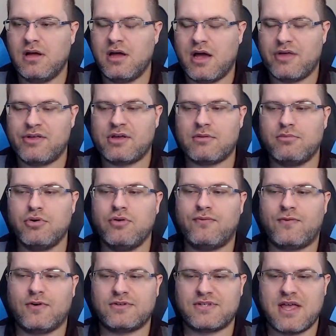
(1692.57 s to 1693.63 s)
I think a move
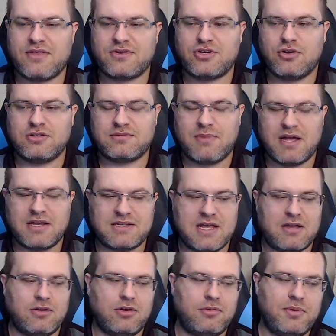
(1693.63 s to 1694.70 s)
for Seth Jones might
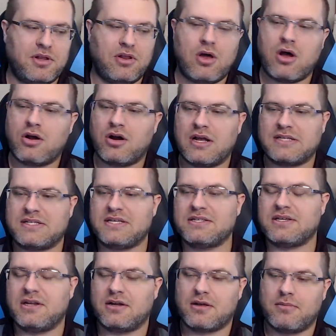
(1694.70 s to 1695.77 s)
take a little bit longer, as he's
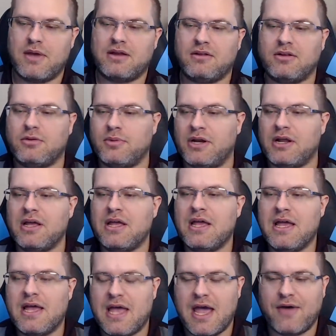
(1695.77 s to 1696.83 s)
going to command a little bit
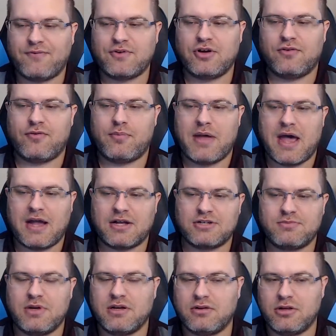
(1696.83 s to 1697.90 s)
heftier of a
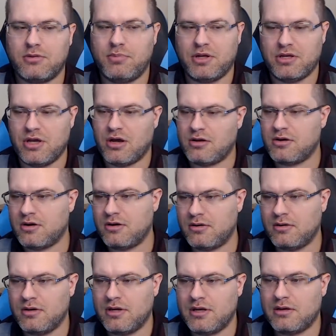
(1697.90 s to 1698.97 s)
package, being a little bit younger
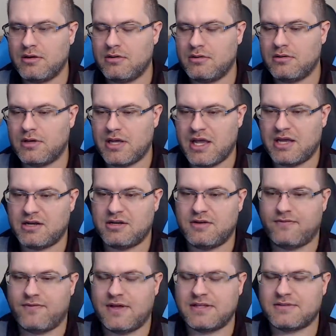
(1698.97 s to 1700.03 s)
and a
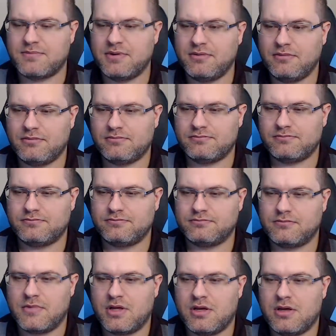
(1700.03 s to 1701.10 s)
defenseman.
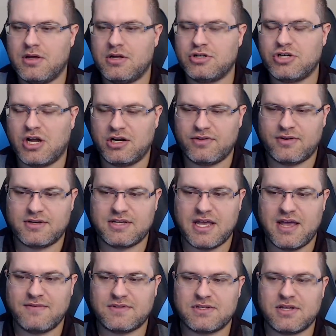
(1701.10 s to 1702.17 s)
Jonathan
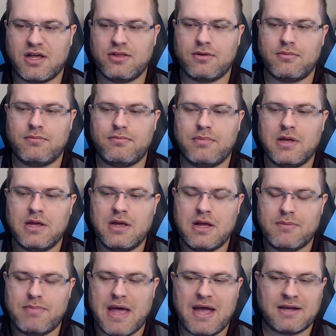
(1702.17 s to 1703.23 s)
Taves is on the
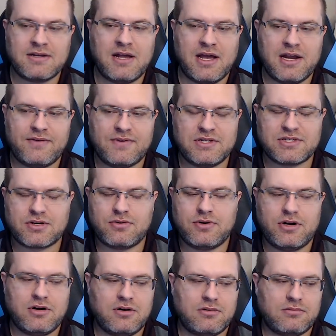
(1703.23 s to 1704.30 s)
back nine of his
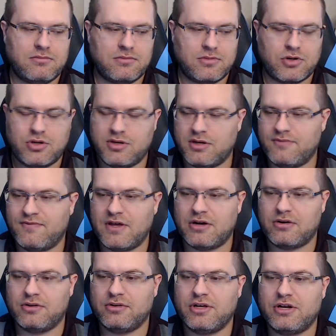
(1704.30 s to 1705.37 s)
career, good
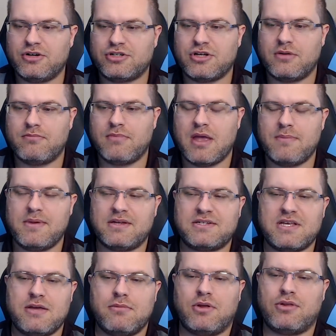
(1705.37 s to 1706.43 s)
veteran leadership, maybe a
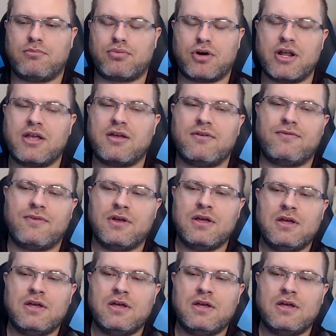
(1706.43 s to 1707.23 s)
team on the brink of